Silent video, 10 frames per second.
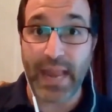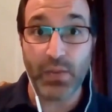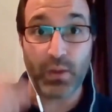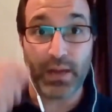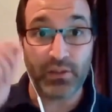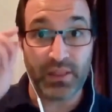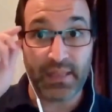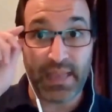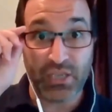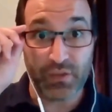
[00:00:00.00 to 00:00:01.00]
anyone under
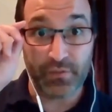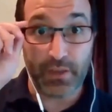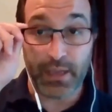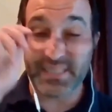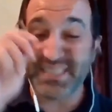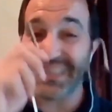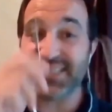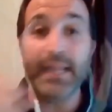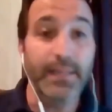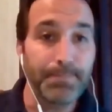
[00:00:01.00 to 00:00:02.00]
the age of uh,
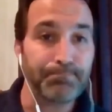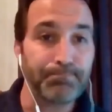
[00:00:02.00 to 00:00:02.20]
16